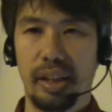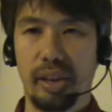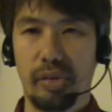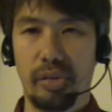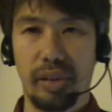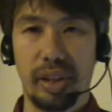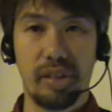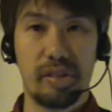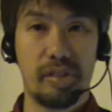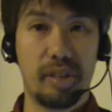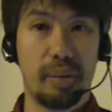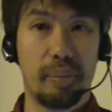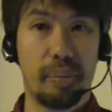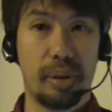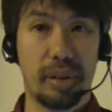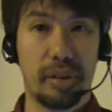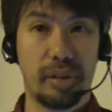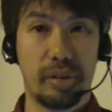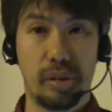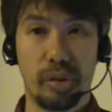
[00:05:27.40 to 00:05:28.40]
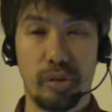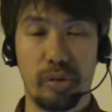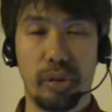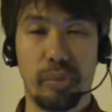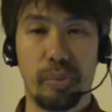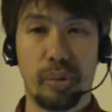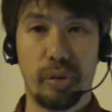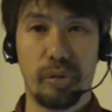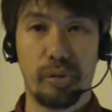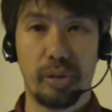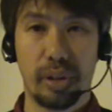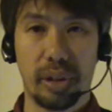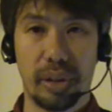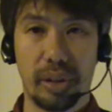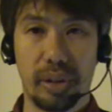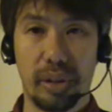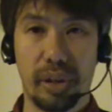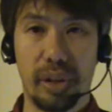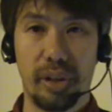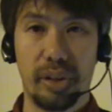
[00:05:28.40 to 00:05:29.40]
is very similar to removing a
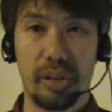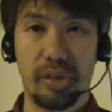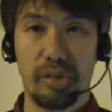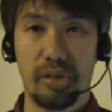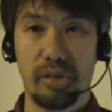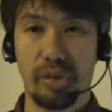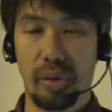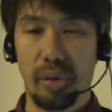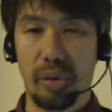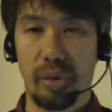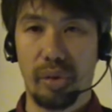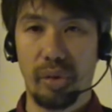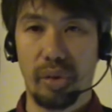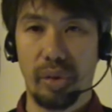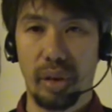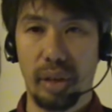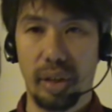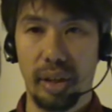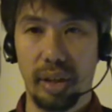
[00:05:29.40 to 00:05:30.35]
curse or